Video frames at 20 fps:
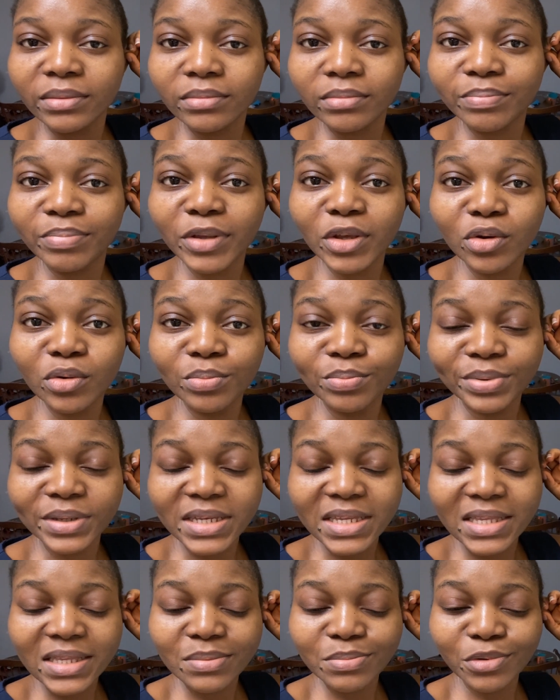peel
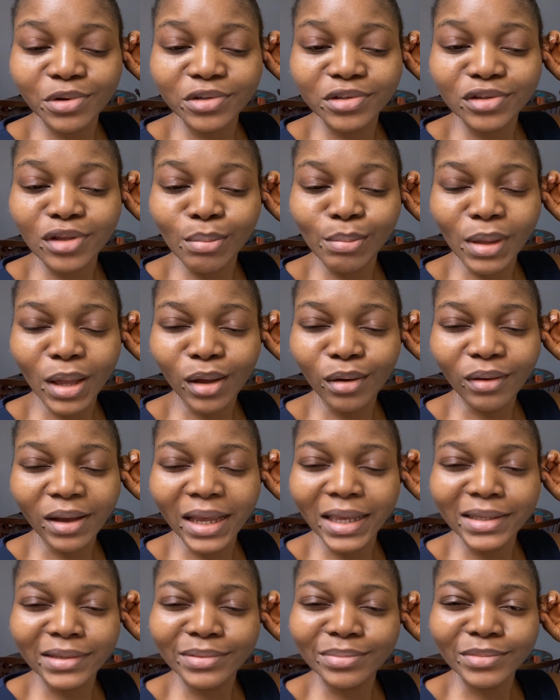beans, but somehow
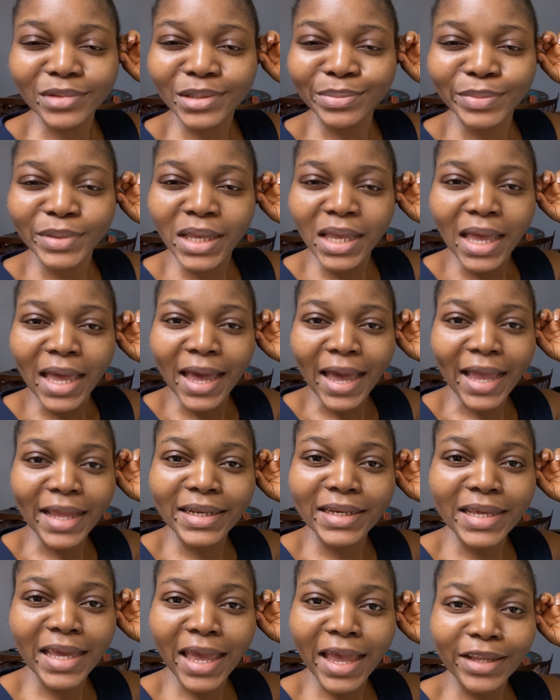I
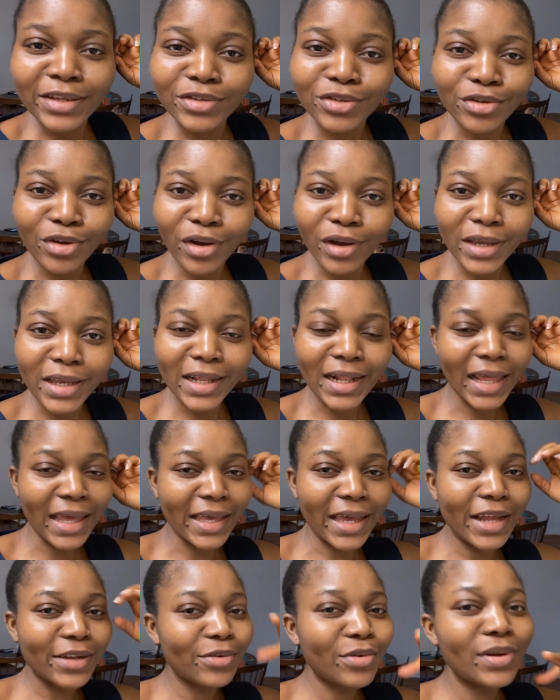didn't enjoy,
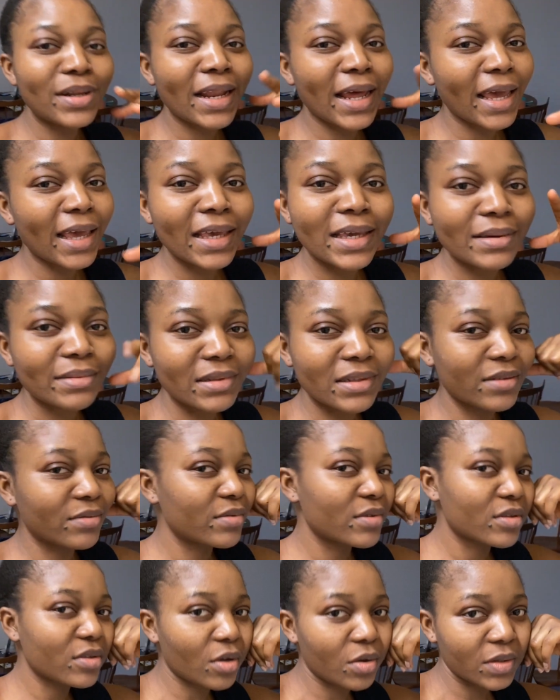like I don't like the
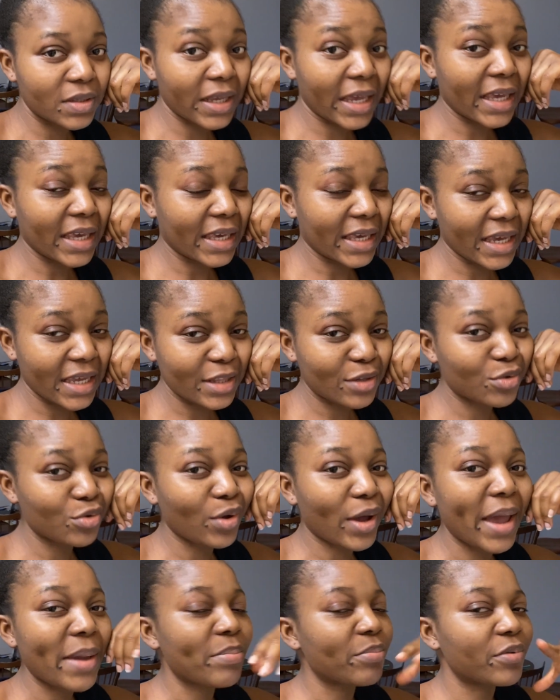results I get,
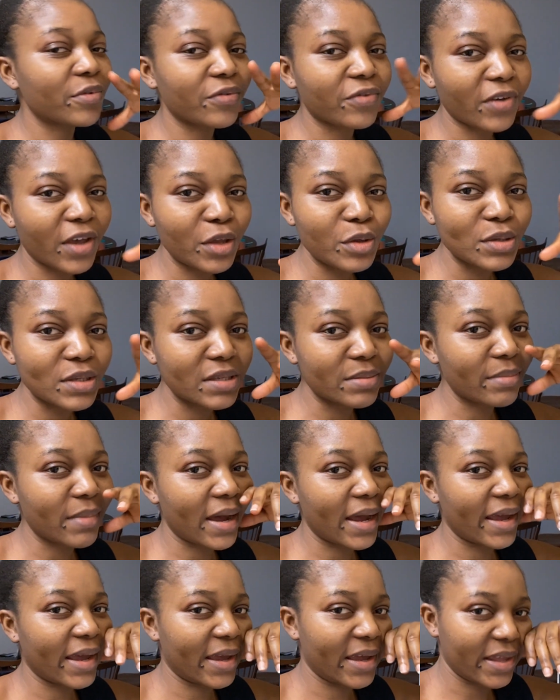so I prefer using
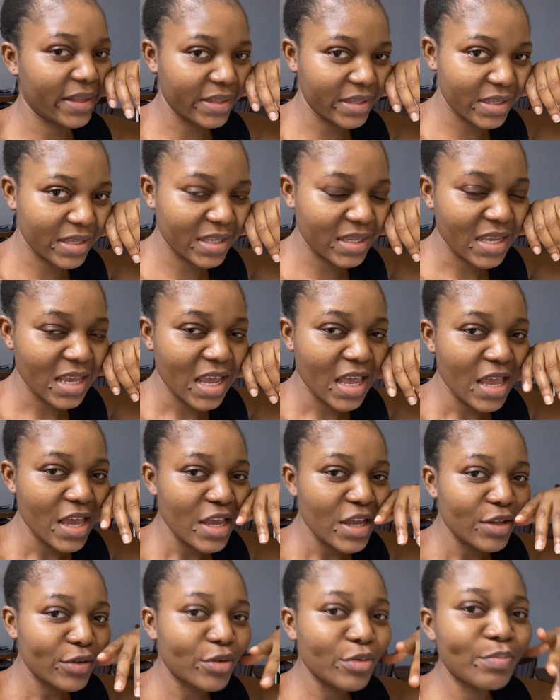my hands
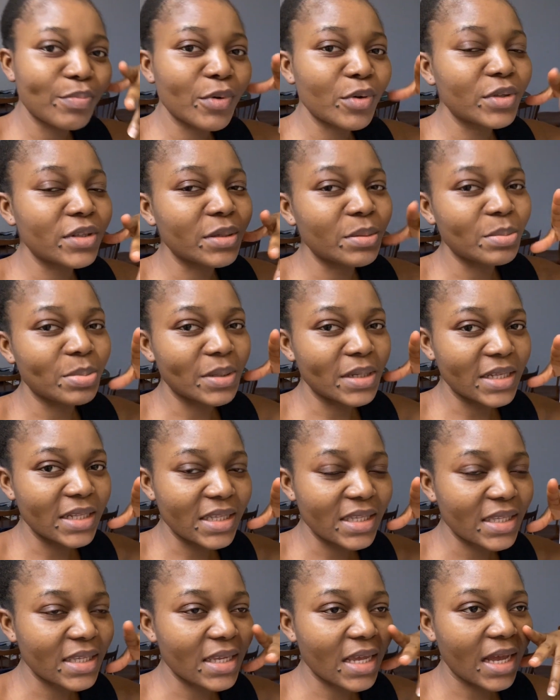to peel the
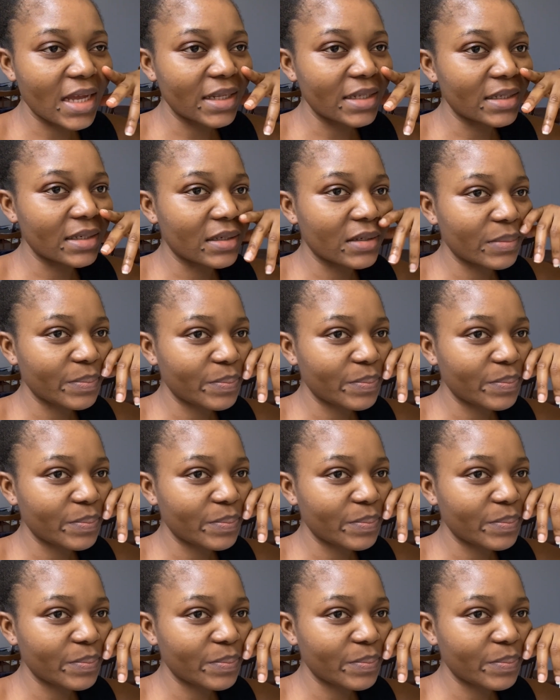beans. And